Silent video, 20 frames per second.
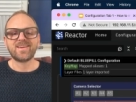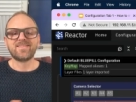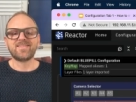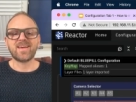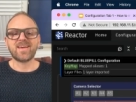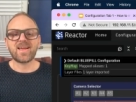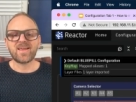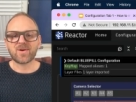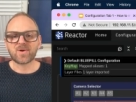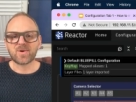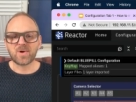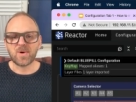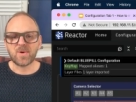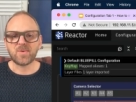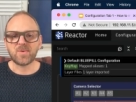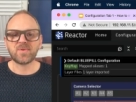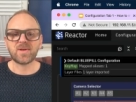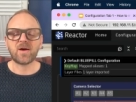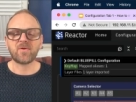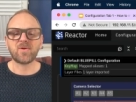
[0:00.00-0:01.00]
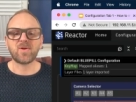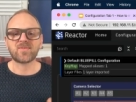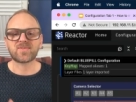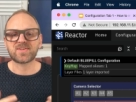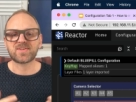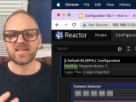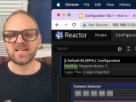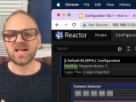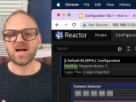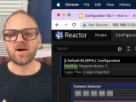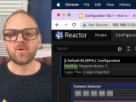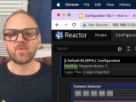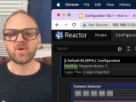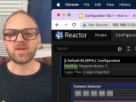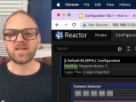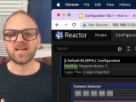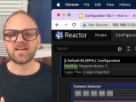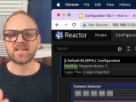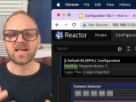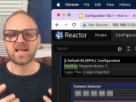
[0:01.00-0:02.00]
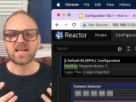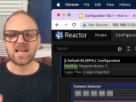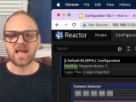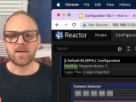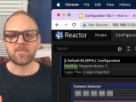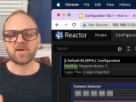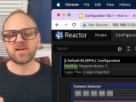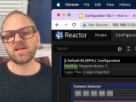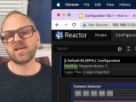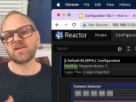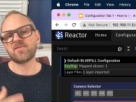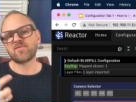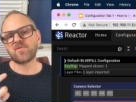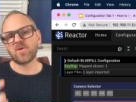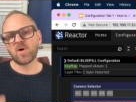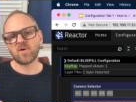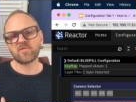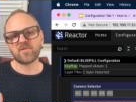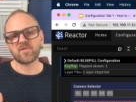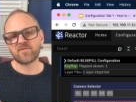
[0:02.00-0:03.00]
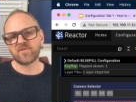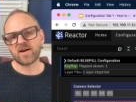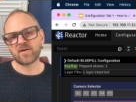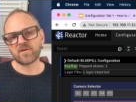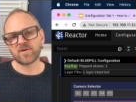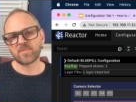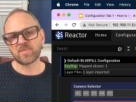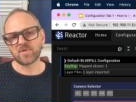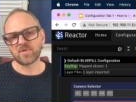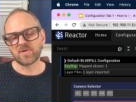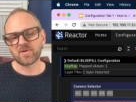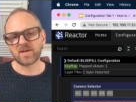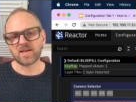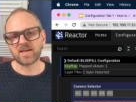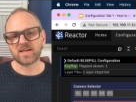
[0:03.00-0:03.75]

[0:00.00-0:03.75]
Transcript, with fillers: There you go. Now you have seen how we can dynamically involve a variable